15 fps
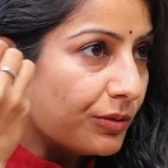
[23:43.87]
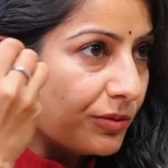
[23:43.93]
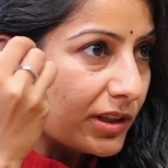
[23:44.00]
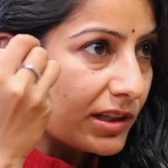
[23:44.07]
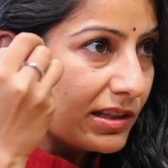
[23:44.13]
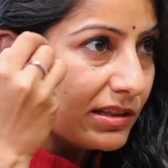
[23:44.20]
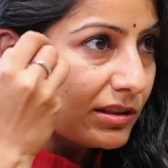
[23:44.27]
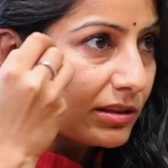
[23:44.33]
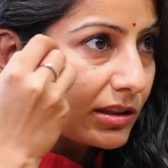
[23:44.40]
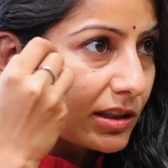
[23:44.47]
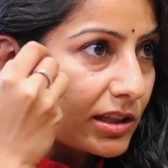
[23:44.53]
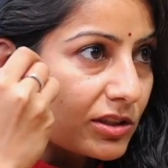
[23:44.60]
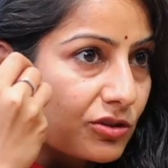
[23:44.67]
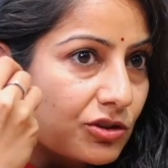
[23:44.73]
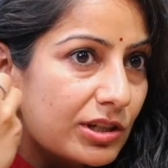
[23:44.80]
if it is
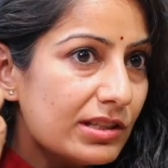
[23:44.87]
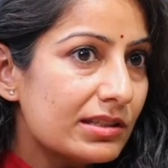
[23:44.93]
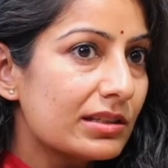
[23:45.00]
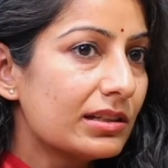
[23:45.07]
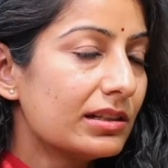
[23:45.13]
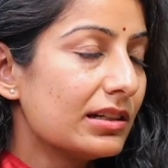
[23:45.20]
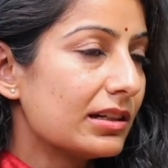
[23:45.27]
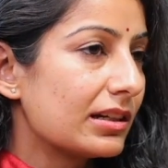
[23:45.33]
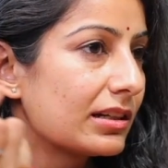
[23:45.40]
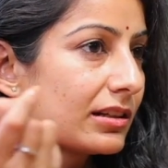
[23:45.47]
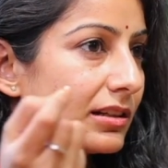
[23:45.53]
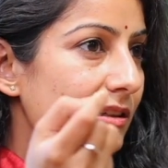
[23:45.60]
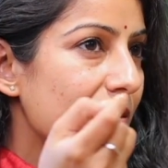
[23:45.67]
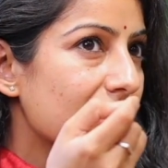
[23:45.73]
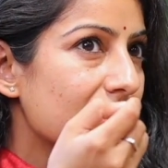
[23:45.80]
just a
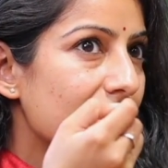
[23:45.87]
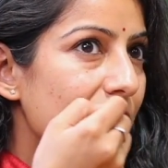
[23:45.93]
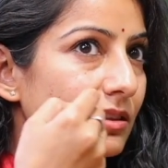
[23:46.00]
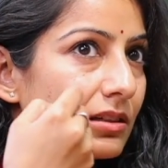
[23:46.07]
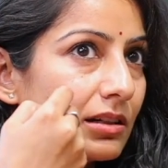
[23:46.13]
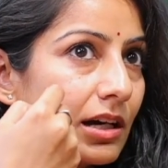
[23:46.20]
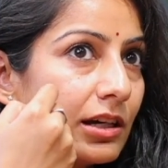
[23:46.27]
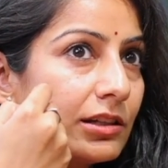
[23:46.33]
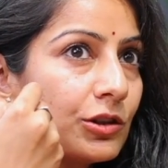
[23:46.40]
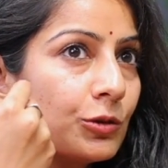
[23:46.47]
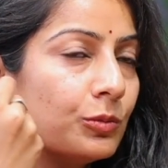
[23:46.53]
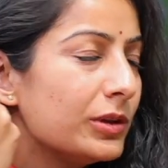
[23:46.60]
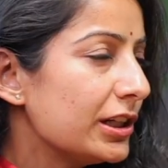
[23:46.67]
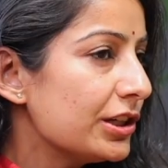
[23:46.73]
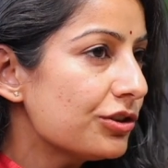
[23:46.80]

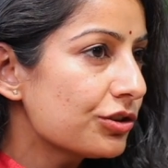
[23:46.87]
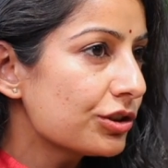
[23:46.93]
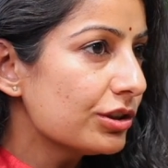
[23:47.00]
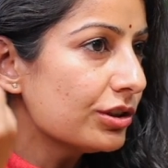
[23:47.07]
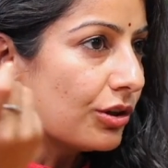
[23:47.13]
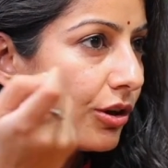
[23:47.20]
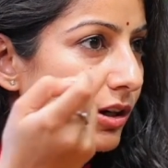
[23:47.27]
accumulation